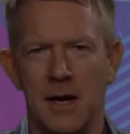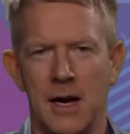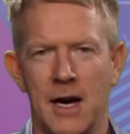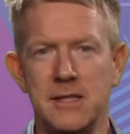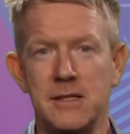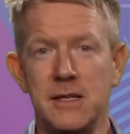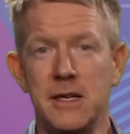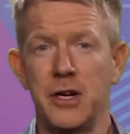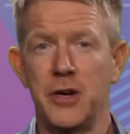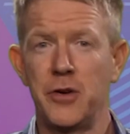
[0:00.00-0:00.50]
I
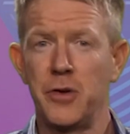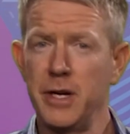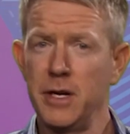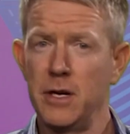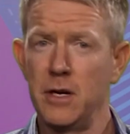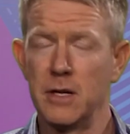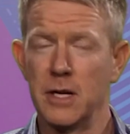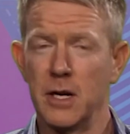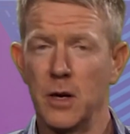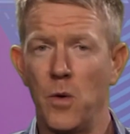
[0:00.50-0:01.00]
see a
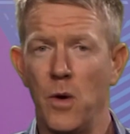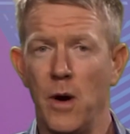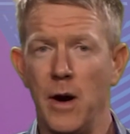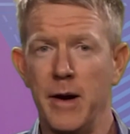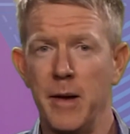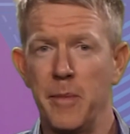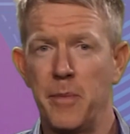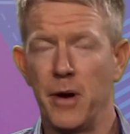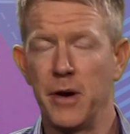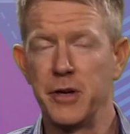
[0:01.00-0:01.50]
critical
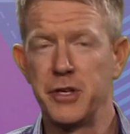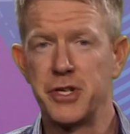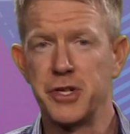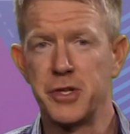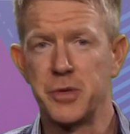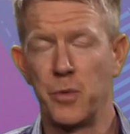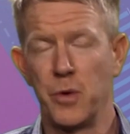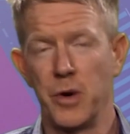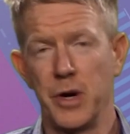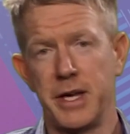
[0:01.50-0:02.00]
inquiry approach
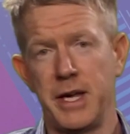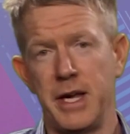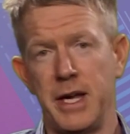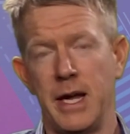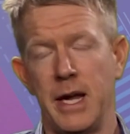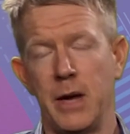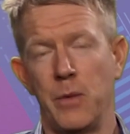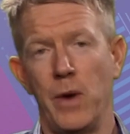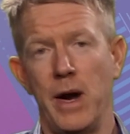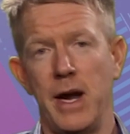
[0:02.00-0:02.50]
as
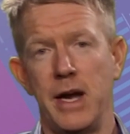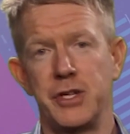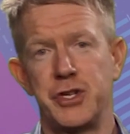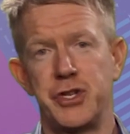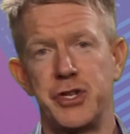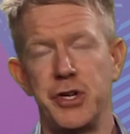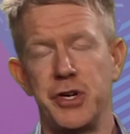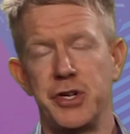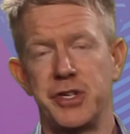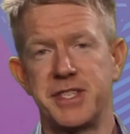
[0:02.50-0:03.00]
working when
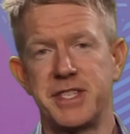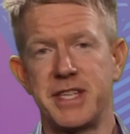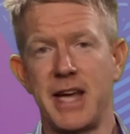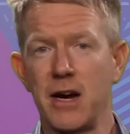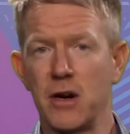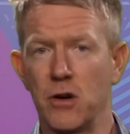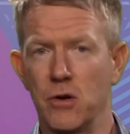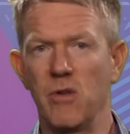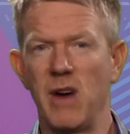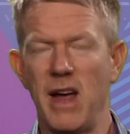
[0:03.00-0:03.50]
students
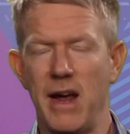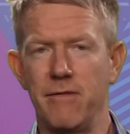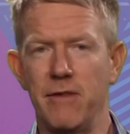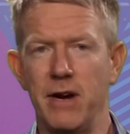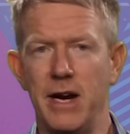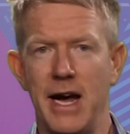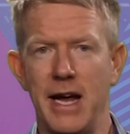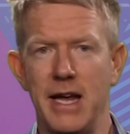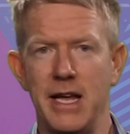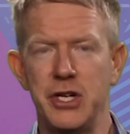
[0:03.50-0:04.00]
tackle
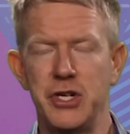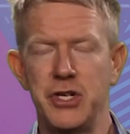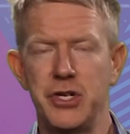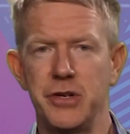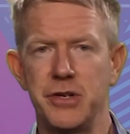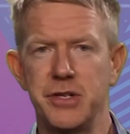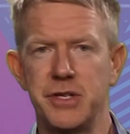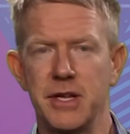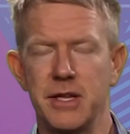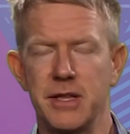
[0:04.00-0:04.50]
everyday
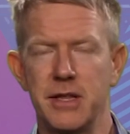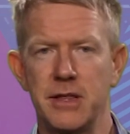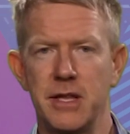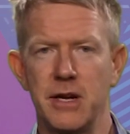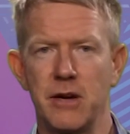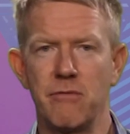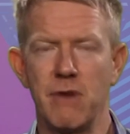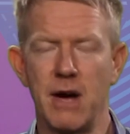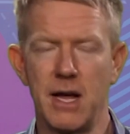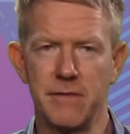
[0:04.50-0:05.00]
issues that
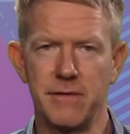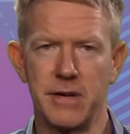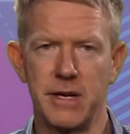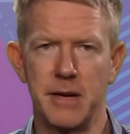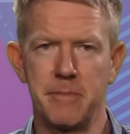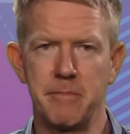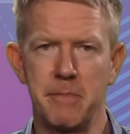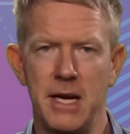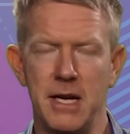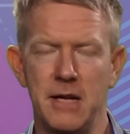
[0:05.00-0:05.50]
are
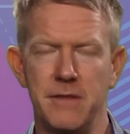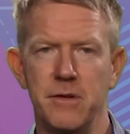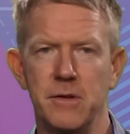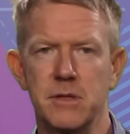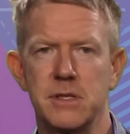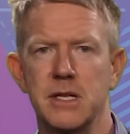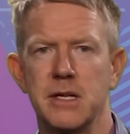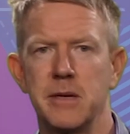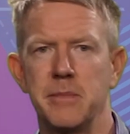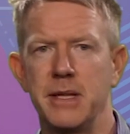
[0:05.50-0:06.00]
relevant and
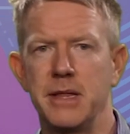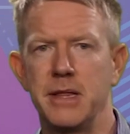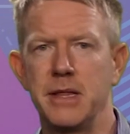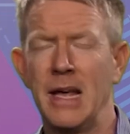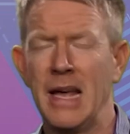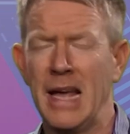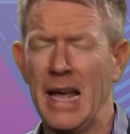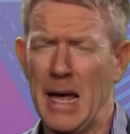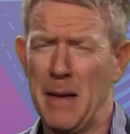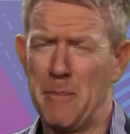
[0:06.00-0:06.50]
meaningful to them, and
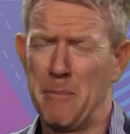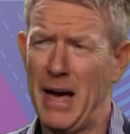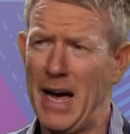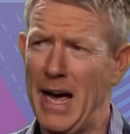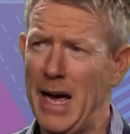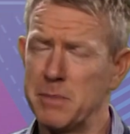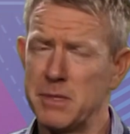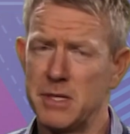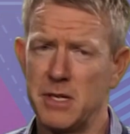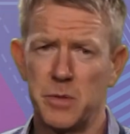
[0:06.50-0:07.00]

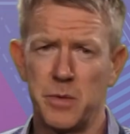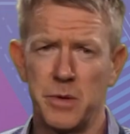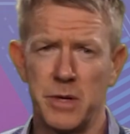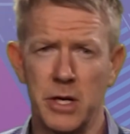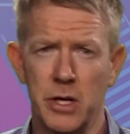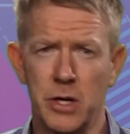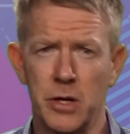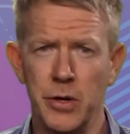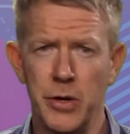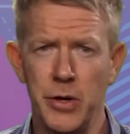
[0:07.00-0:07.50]
perhaps this would
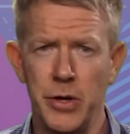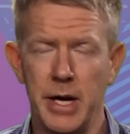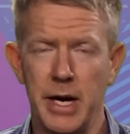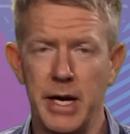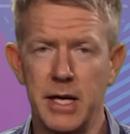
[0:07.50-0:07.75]
include